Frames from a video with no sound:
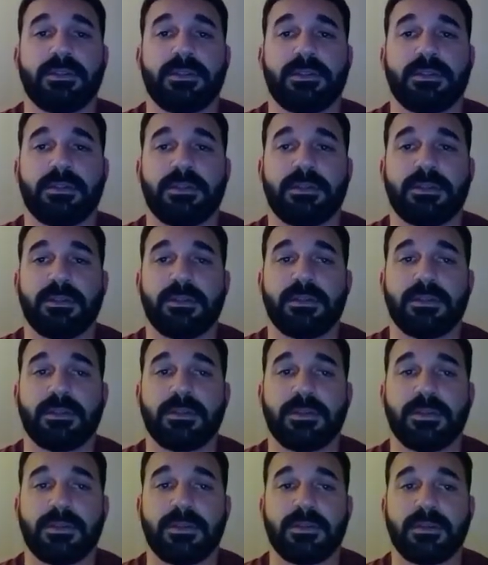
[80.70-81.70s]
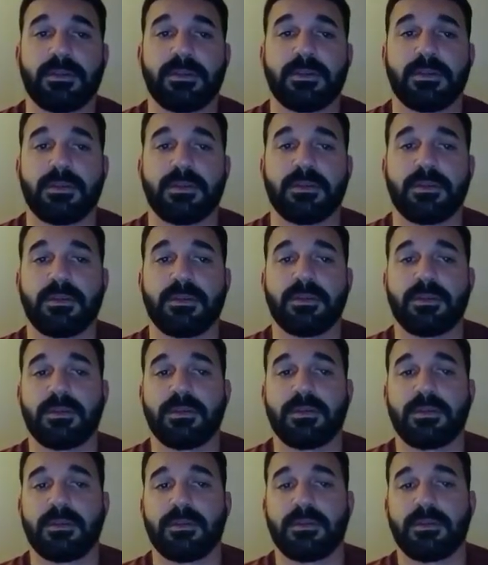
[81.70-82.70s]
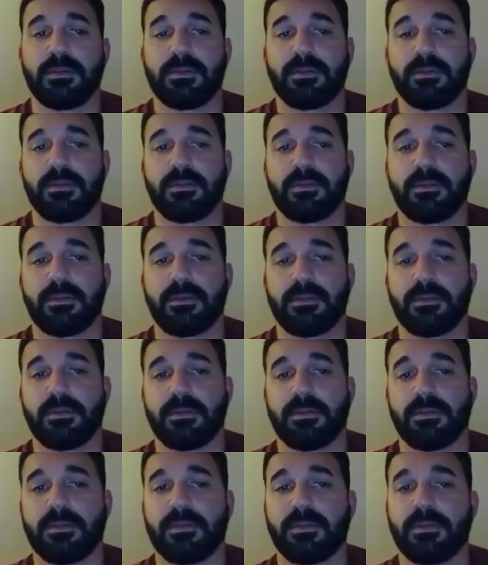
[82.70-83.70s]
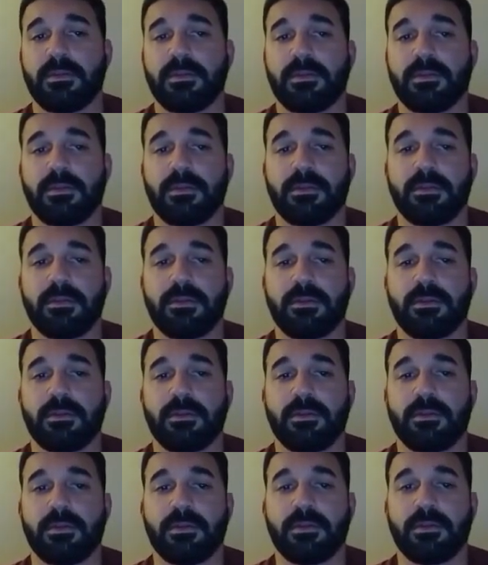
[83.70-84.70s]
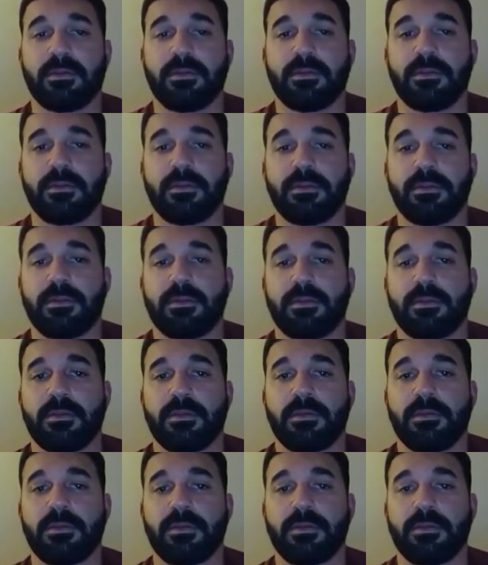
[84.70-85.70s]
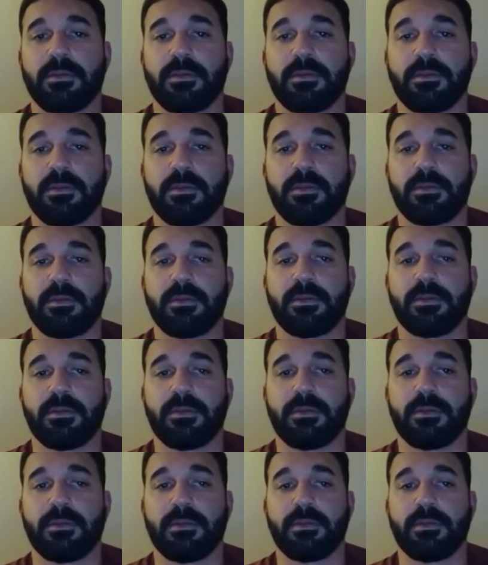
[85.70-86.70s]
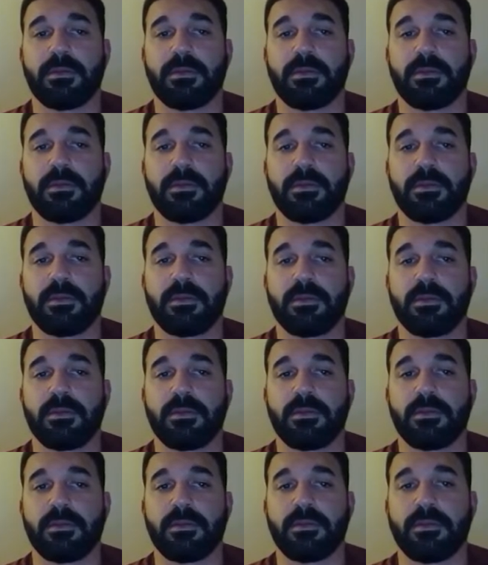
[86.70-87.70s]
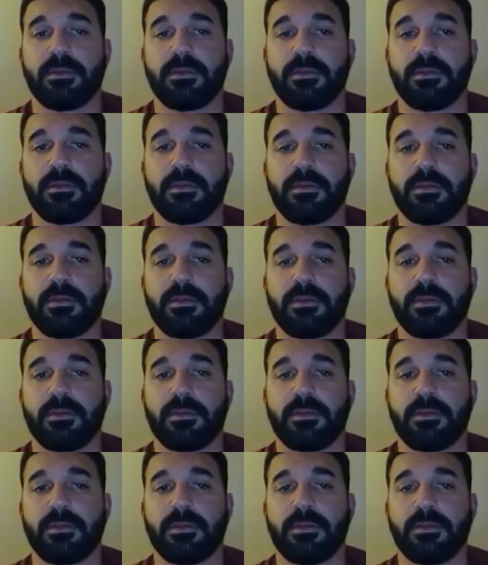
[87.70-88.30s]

(not speaking)